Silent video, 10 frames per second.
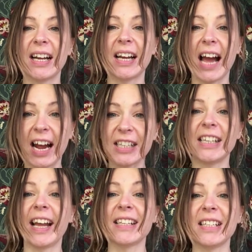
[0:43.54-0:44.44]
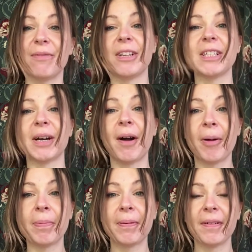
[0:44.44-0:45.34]
actually getting a video
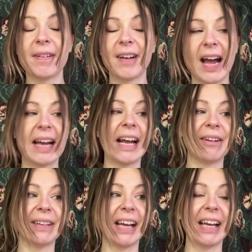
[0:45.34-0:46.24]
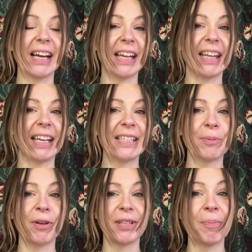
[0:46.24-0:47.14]
up and out there, I think, is
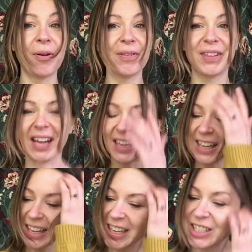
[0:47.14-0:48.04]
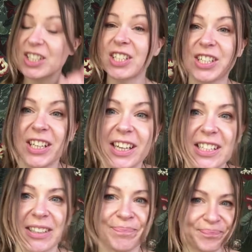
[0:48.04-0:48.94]
the most important thing, just to show that I
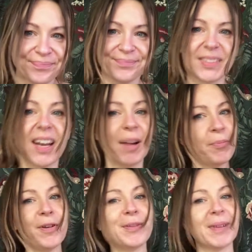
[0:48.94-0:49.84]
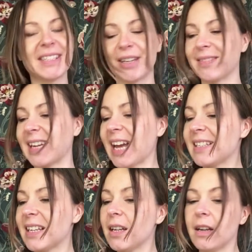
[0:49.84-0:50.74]
can do it. I'll prove to myself, I guess.
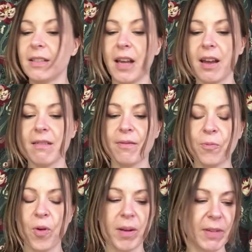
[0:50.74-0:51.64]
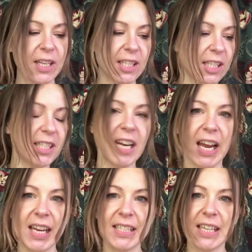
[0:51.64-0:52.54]
So what I'm going to do
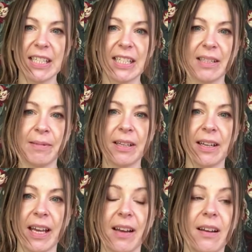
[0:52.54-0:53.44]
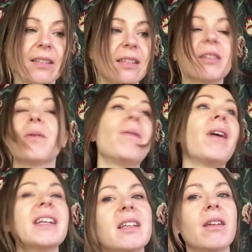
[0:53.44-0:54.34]
today is actually something I get asked
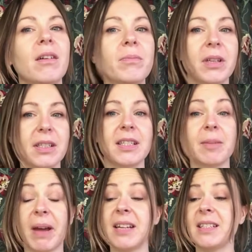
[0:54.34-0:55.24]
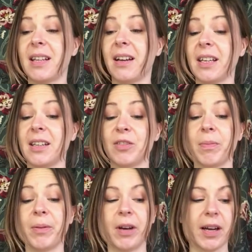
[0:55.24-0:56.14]
quite a lot, which is the pens that I use for
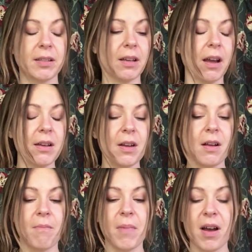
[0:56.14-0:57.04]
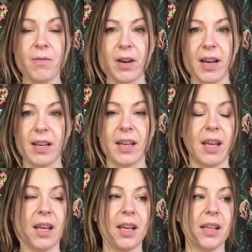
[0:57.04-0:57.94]
my work. So my work
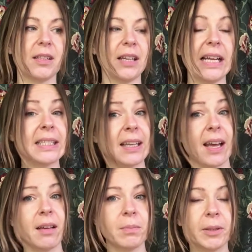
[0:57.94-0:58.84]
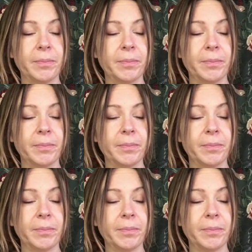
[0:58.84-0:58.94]
is landscape,